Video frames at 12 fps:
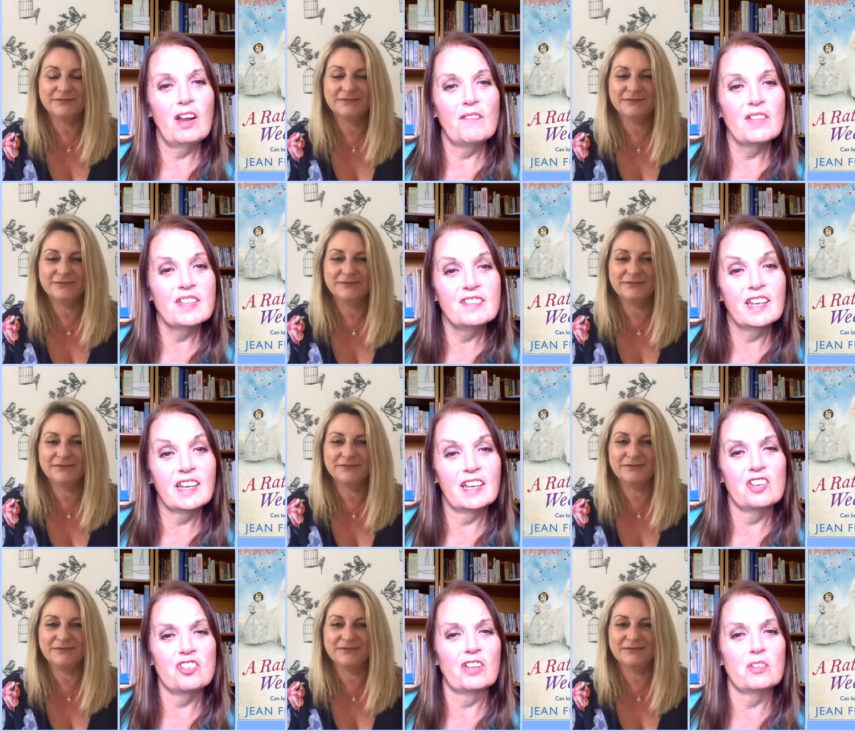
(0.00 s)
Speaker 1: trying to have a dig
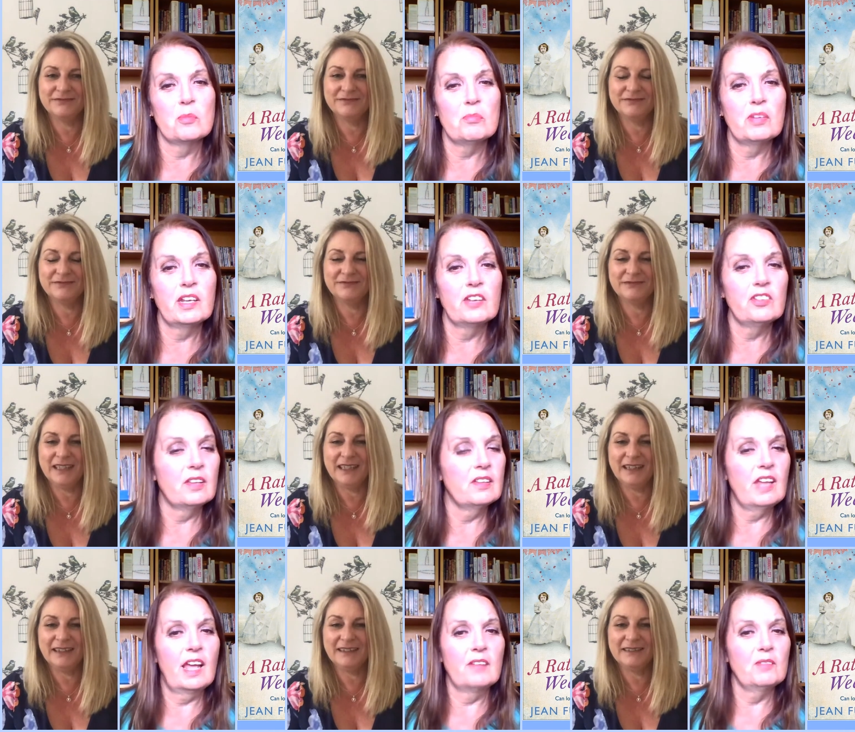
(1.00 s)
at each other and bring each other
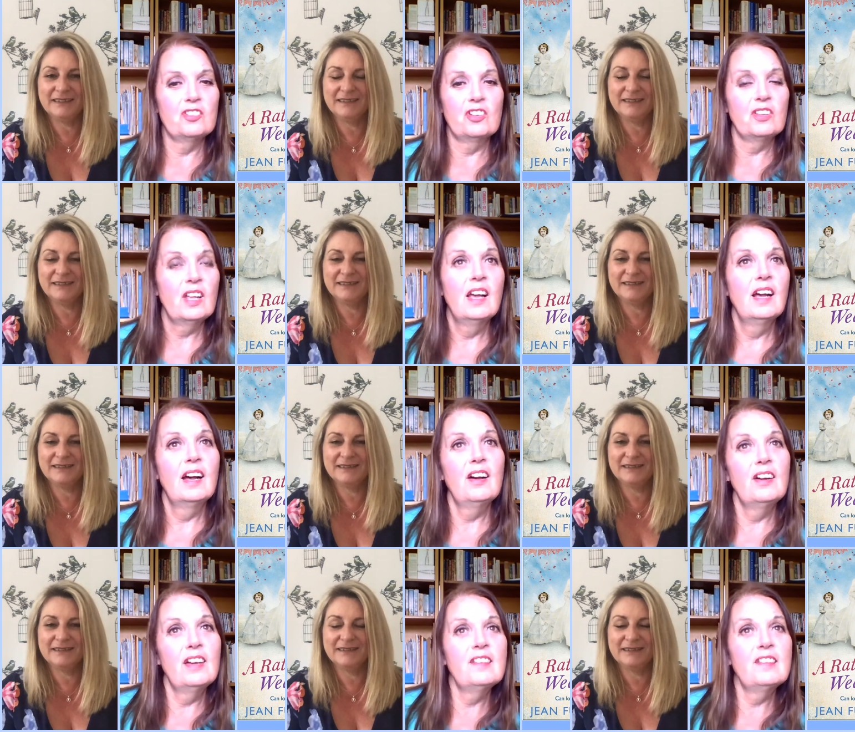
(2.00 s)
yeah. down, which is,
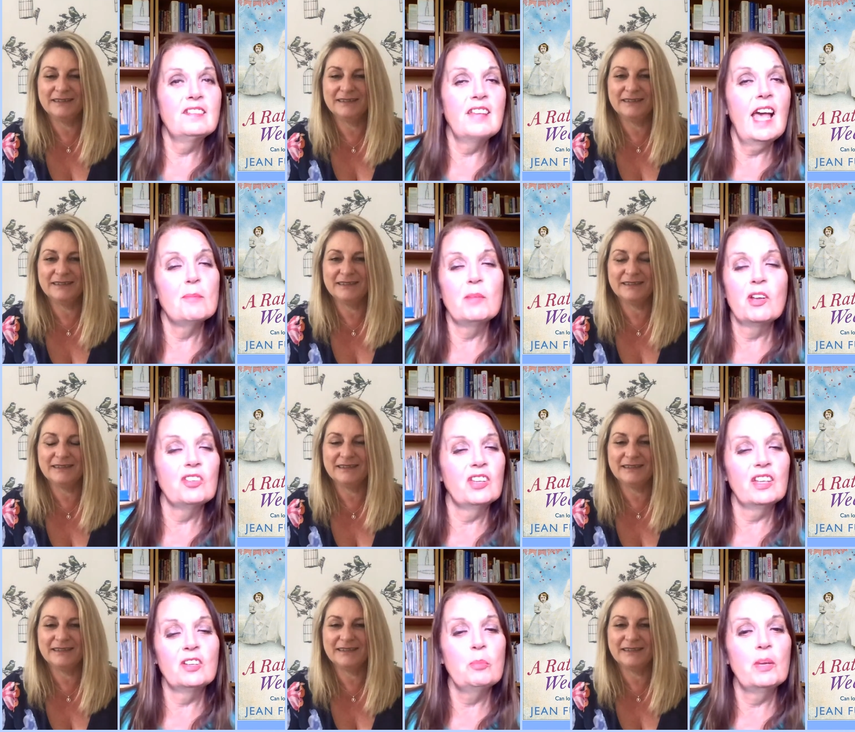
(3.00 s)
it's sad
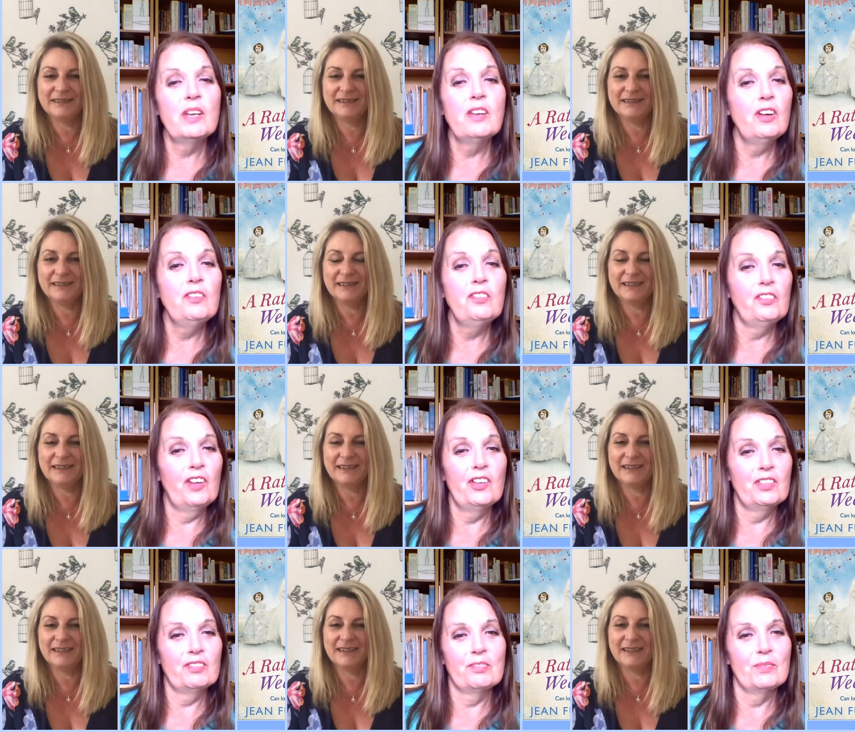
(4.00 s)
because it could be no
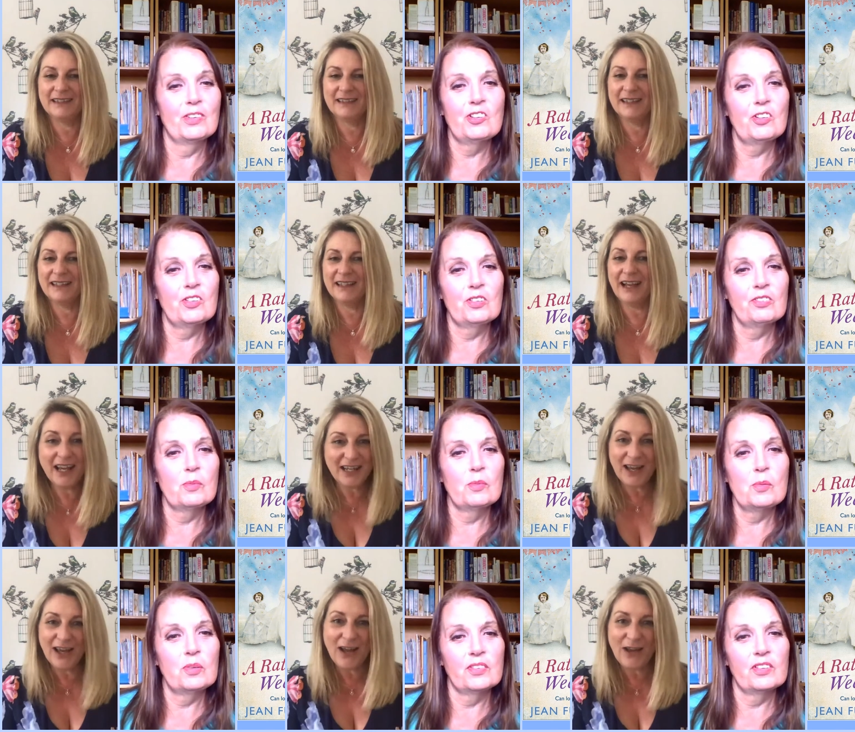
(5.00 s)
further from the truth.
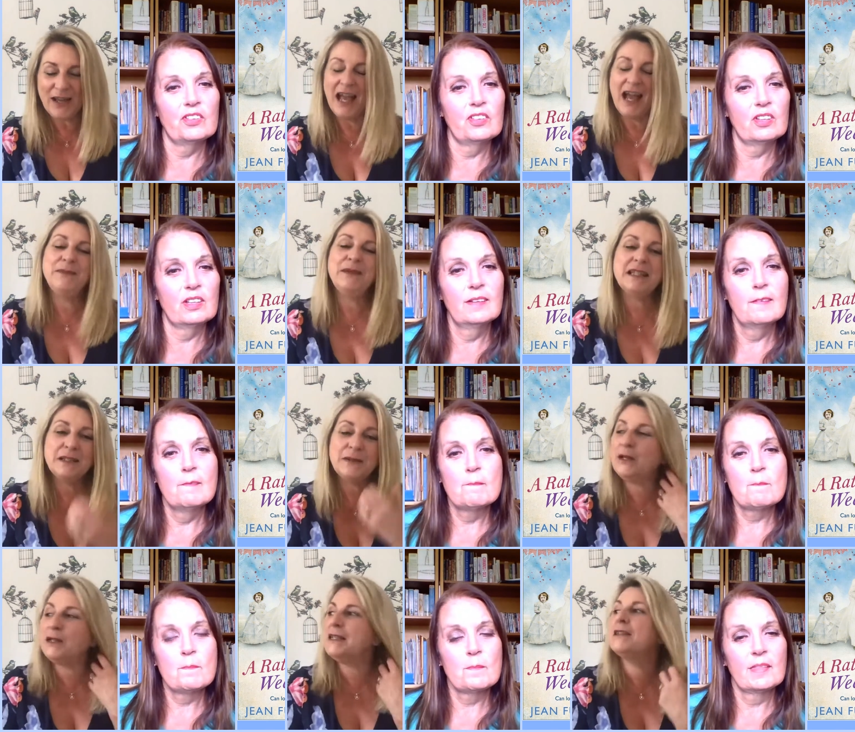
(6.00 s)
Speaker 2: I know. I mean,
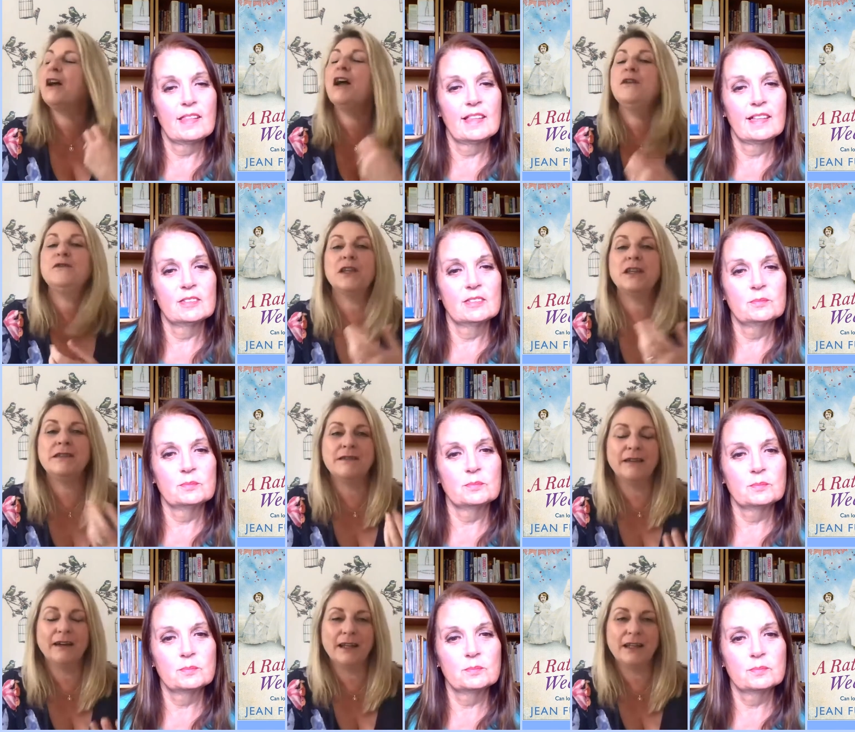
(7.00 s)
to be honest, I've
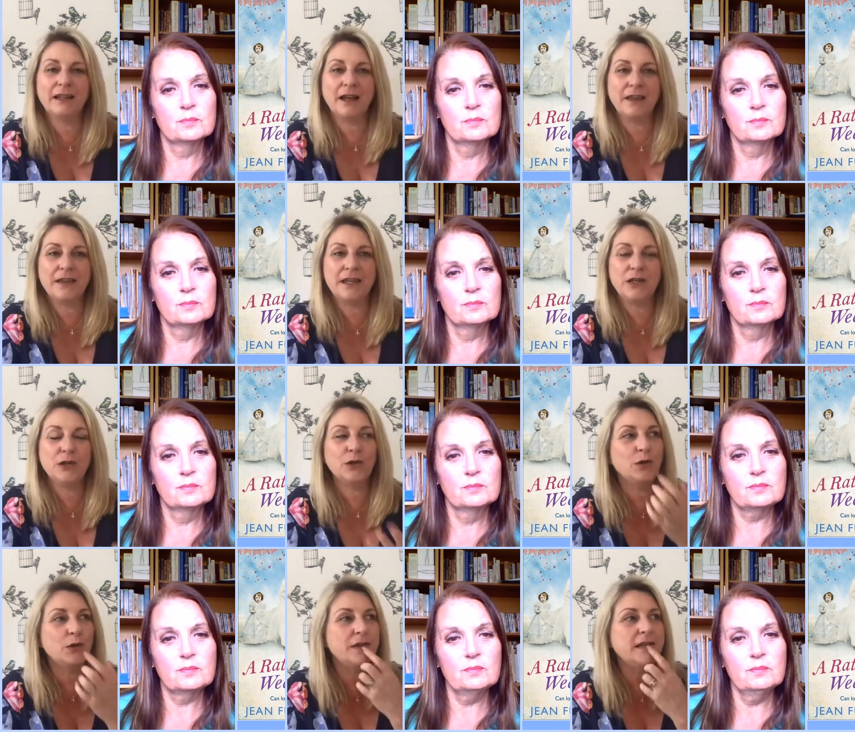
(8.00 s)
done. I think
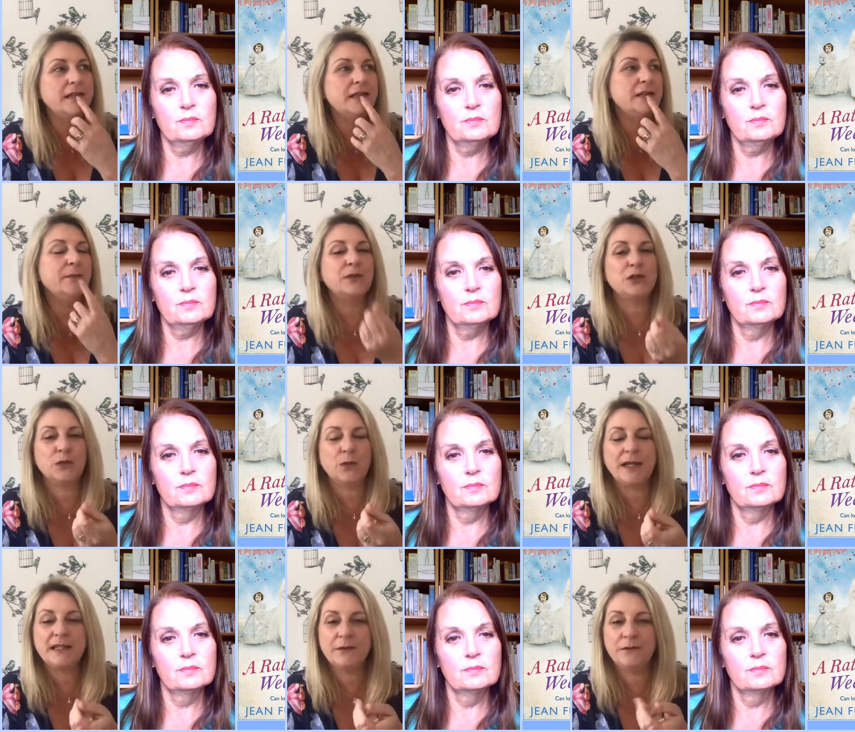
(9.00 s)
your this is number
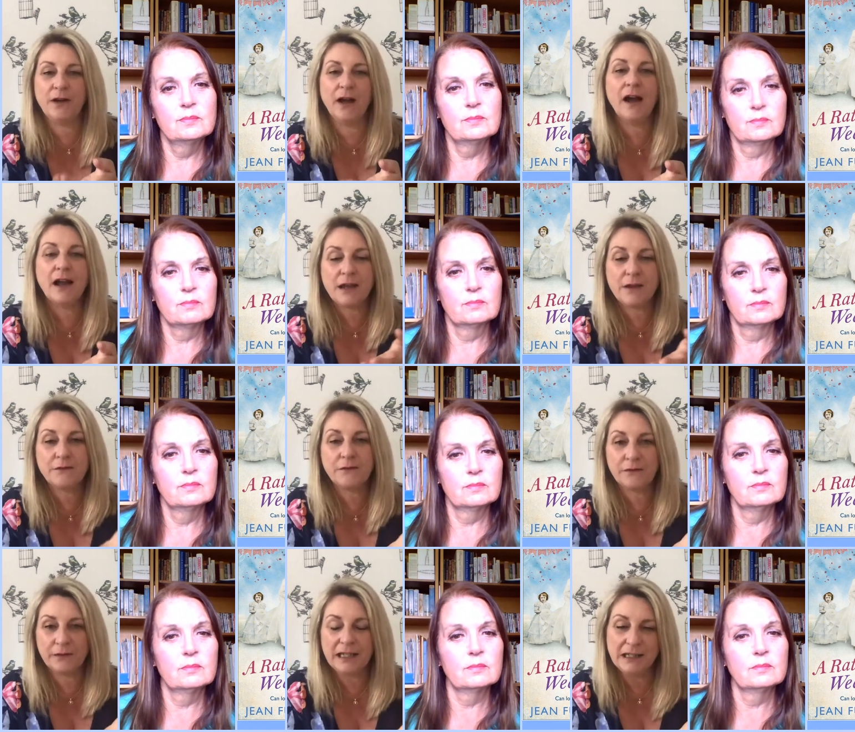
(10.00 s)
twenty five
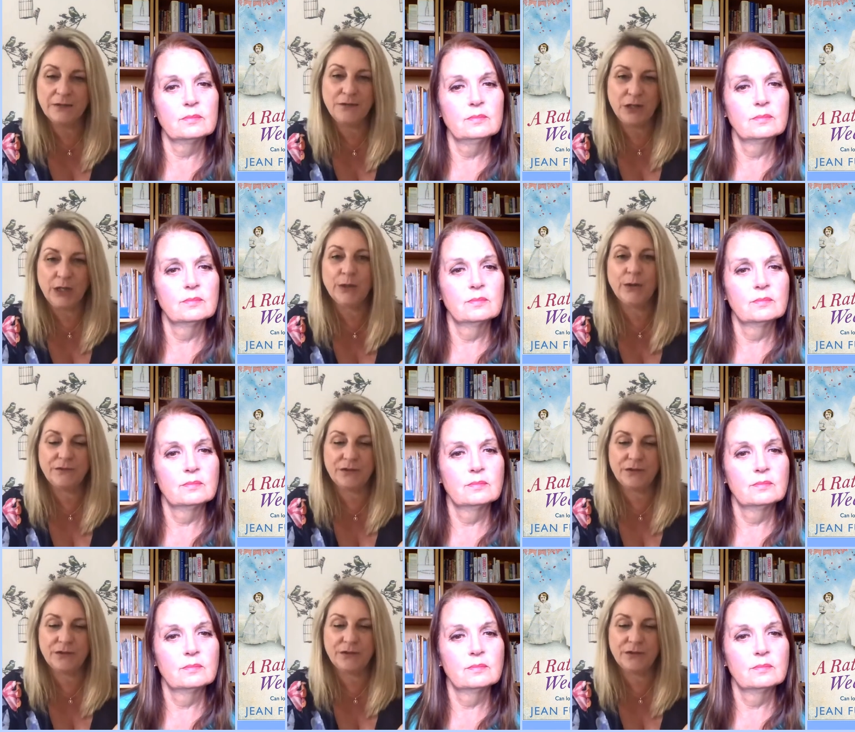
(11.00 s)
oh. Mm. interview